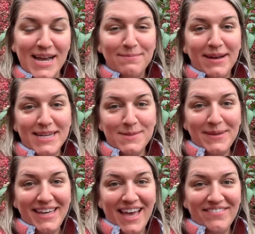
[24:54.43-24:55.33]
my
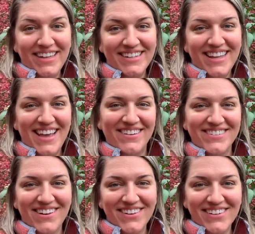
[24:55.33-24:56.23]
husband Kevin, and our
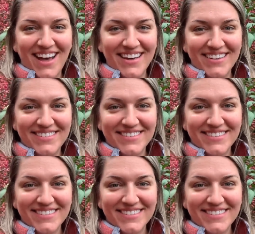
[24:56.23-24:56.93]
dog Lyle.